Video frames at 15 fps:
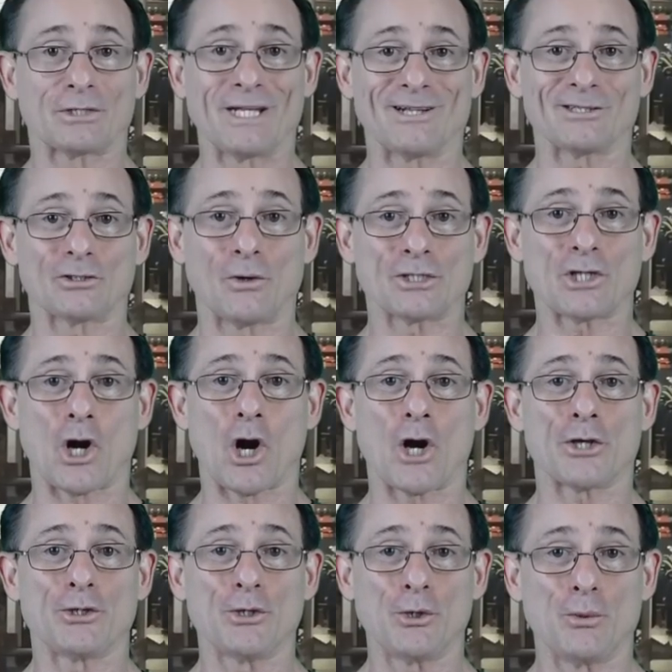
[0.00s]
those deltoids
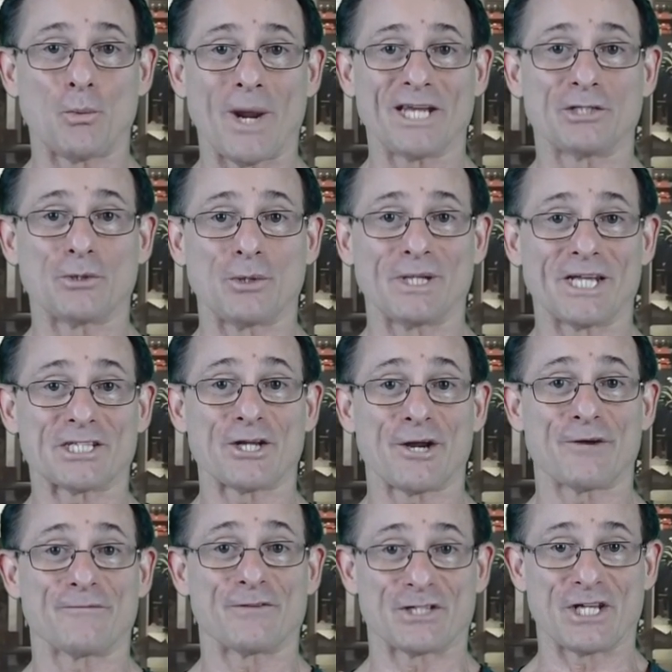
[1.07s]
on your way to a
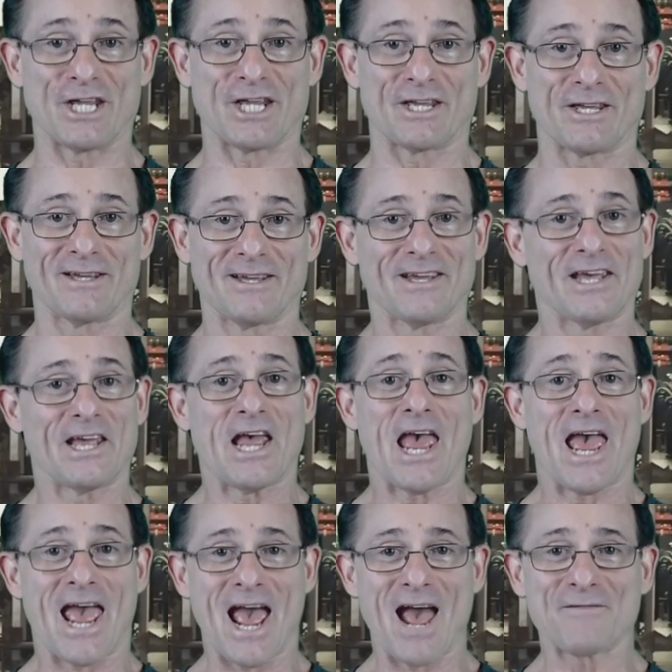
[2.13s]
legendary physique.
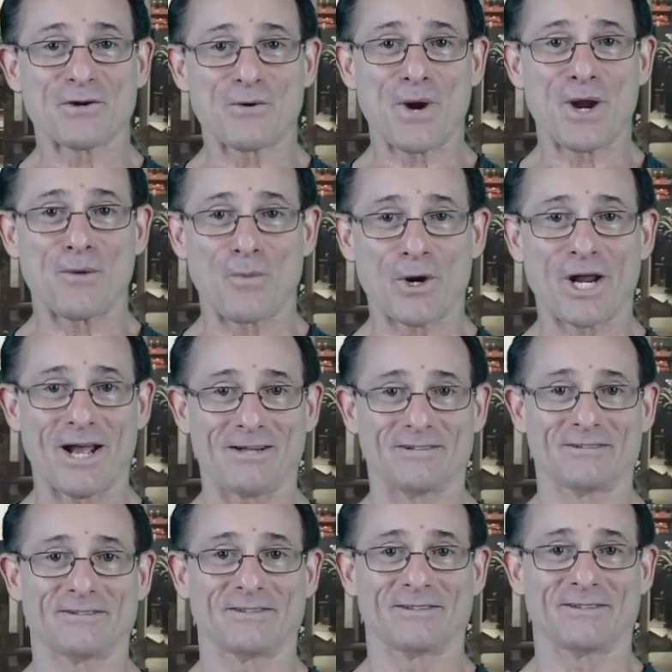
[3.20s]
Have a great
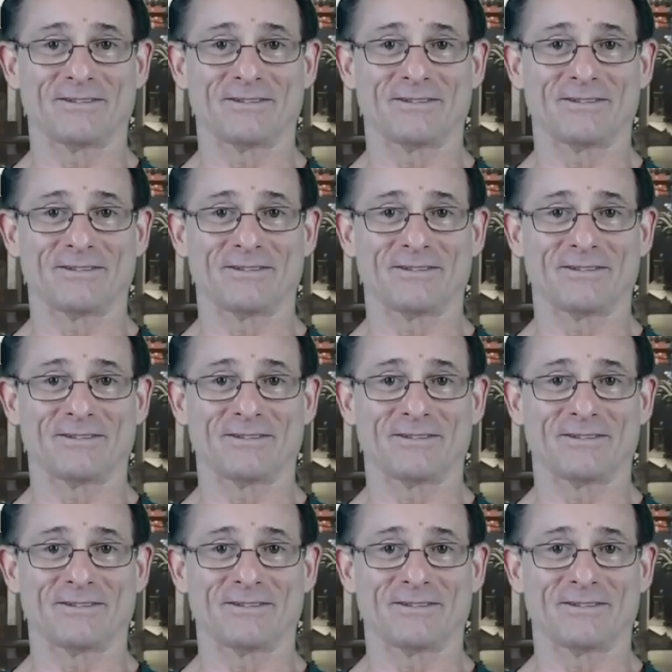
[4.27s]
workout.